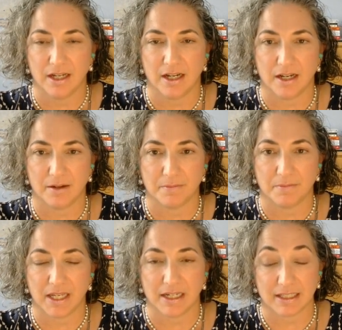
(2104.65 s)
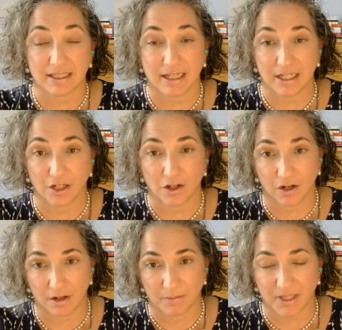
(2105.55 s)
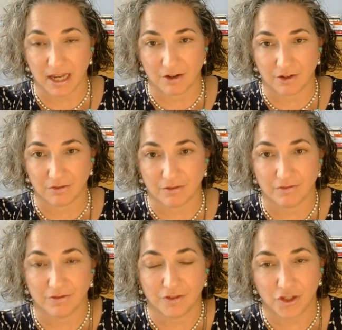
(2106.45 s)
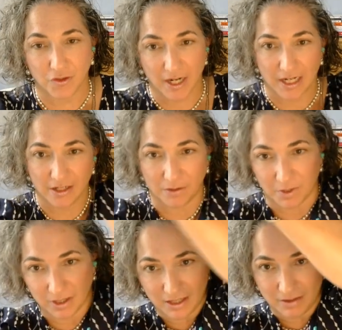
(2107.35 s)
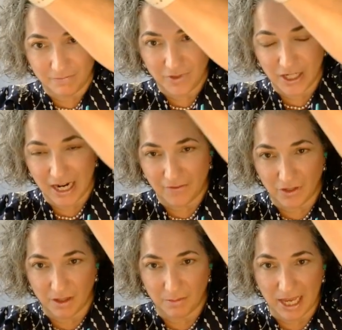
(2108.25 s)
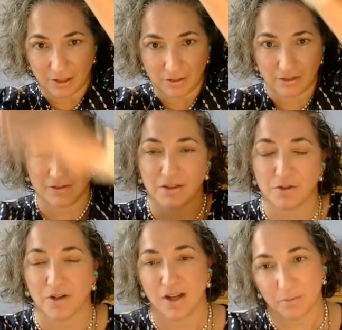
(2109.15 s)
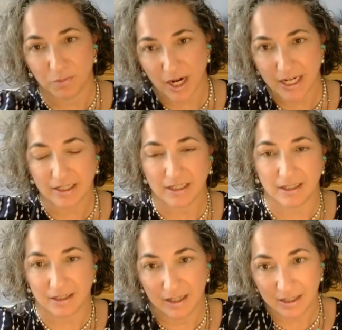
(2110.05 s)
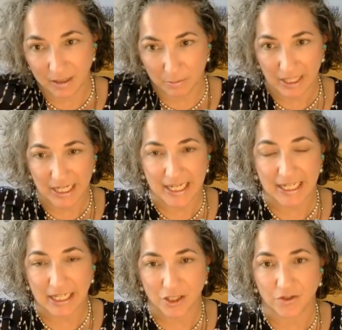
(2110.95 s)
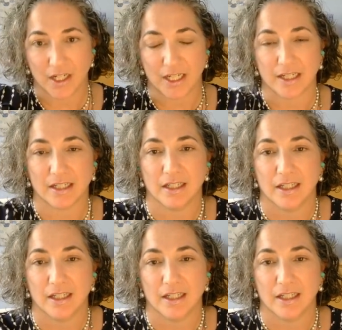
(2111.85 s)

and extending your arms out straight. You want the shaft of the paddle sort of upright and the blade entering